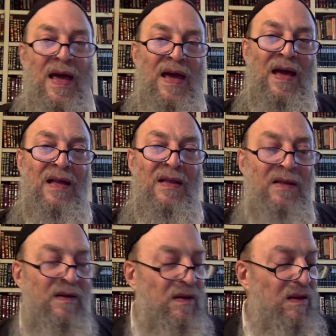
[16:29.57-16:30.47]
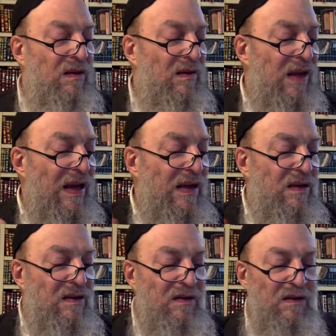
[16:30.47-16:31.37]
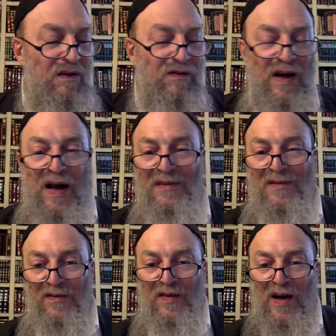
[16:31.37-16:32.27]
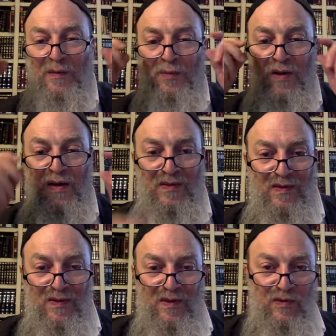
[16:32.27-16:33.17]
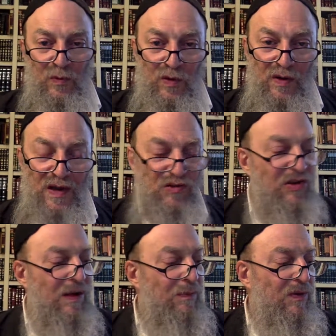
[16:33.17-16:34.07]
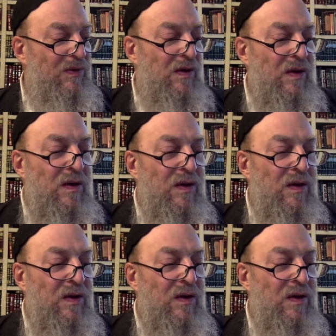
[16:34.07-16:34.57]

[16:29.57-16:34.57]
And the light of God's divine presence in this world, Hashem's